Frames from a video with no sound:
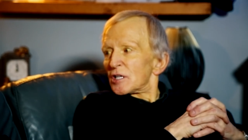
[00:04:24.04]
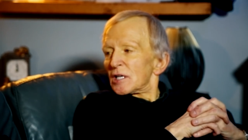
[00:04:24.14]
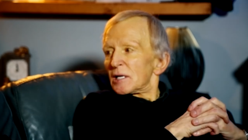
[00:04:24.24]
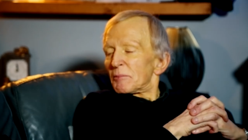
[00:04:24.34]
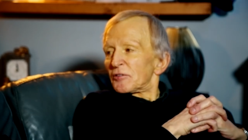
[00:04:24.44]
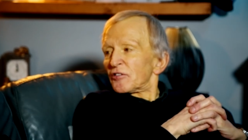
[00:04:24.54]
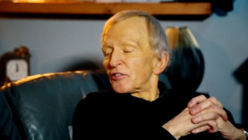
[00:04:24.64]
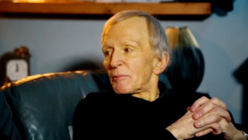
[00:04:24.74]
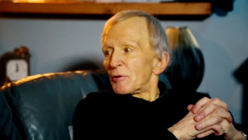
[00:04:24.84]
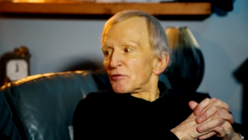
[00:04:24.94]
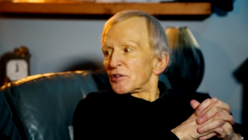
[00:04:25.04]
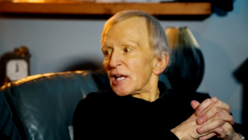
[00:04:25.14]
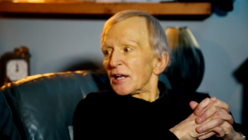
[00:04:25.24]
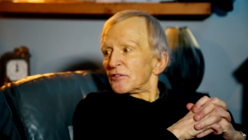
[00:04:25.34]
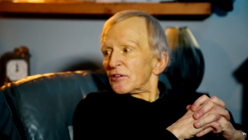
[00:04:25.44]
Yeah. But since I moved to
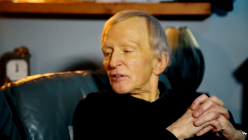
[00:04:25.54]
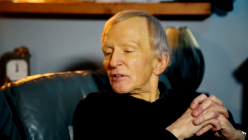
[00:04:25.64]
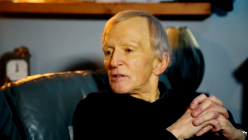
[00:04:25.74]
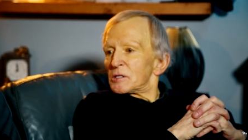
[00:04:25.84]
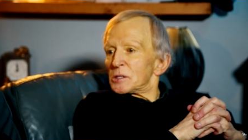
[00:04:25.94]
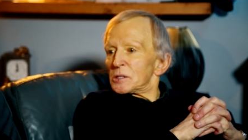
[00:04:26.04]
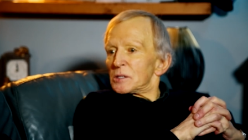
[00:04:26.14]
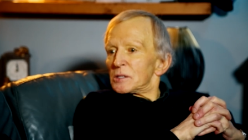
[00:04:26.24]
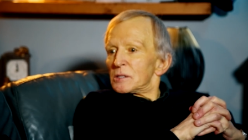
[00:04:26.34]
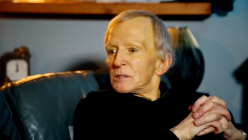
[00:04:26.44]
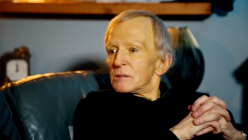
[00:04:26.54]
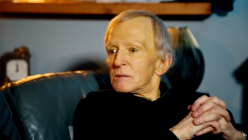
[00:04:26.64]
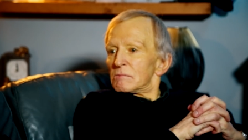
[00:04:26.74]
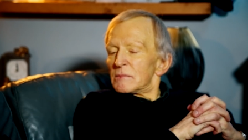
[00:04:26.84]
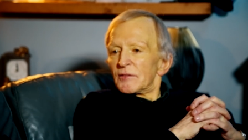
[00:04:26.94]
London... You never needed one?
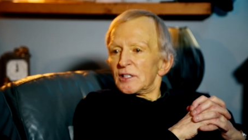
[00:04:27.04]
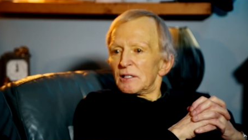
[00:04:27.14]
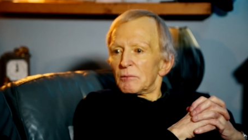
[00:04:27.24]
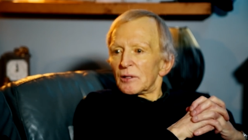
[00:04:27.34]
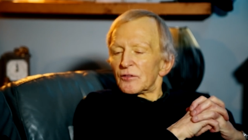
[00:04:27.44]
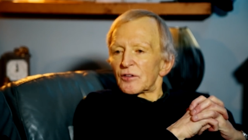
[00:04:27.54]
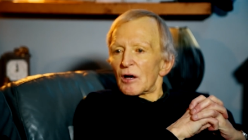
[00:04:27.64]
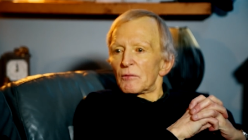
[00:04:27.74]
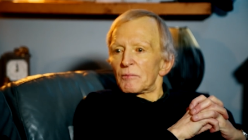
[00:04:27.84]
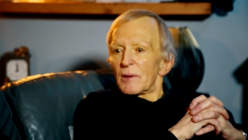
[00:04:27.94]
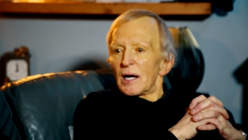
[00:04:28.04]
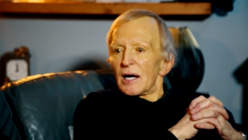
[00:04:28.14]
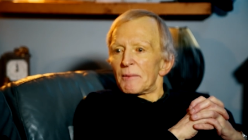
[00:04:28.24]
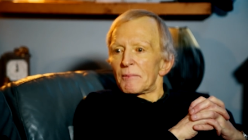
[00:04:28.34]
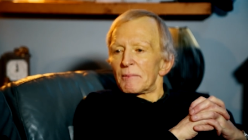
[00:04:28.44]
Never needed one. So
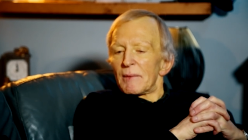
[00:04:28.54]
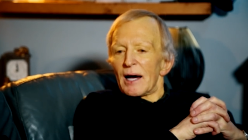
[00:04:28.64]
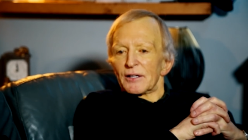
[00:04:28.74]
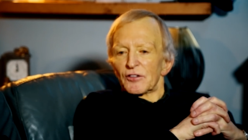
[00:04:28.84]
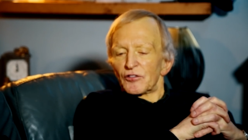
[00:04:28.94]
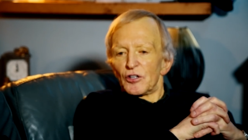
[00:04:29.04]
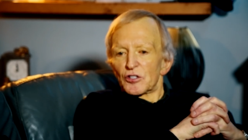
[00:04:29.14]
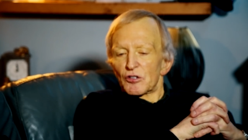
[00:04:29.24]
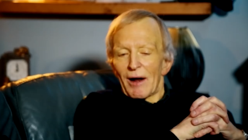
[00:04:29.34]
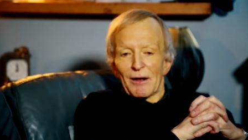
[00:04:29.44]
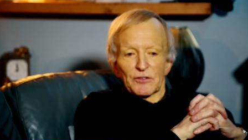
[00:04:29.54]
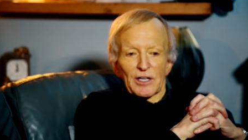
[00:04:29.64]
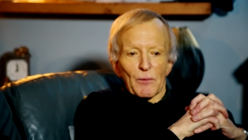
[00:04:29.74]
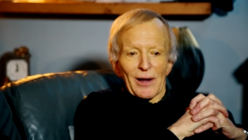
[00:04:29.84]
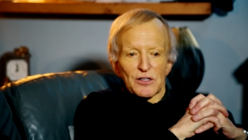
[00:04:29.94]
I had to search around
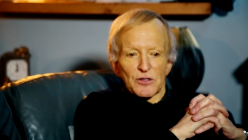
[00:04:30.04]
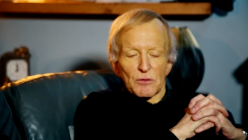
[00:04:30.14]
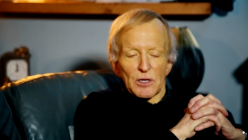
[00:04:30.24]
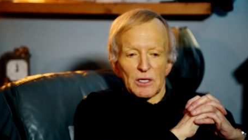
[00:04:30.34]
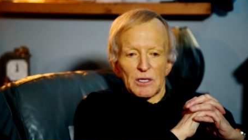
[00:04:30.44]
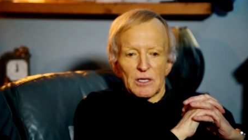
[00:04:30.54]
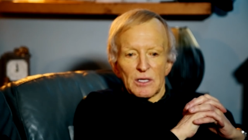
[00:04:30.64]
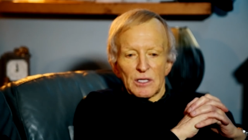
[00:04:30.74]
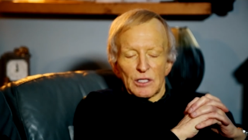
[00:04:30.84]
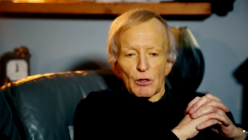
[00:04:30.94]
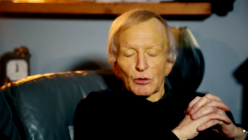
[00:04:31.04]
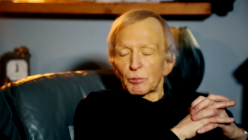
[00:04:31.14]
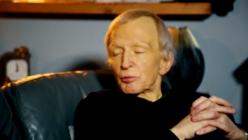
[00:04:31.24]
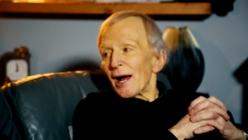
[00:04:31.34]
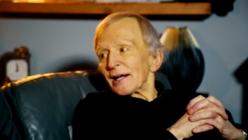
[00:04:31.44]
and I went to a
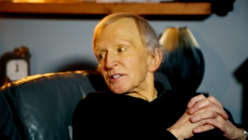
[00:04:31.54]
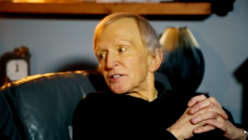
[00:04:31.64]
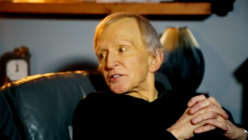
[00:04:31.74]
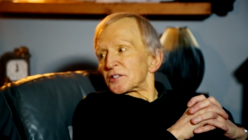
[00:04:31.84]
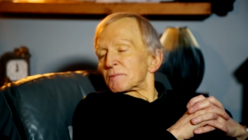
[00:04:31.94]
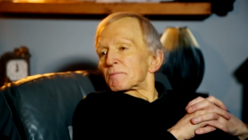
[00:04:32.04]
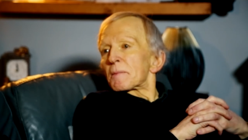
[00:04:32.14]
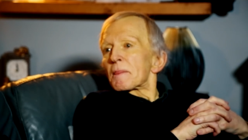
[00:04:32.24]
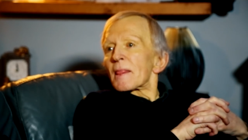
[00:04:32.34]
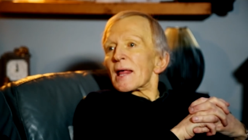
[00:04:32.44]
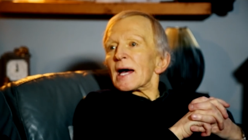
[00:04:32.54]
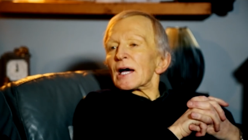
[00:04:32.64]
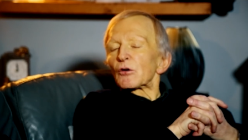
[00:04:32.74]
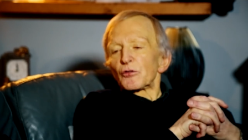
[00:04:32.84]
local practice. Of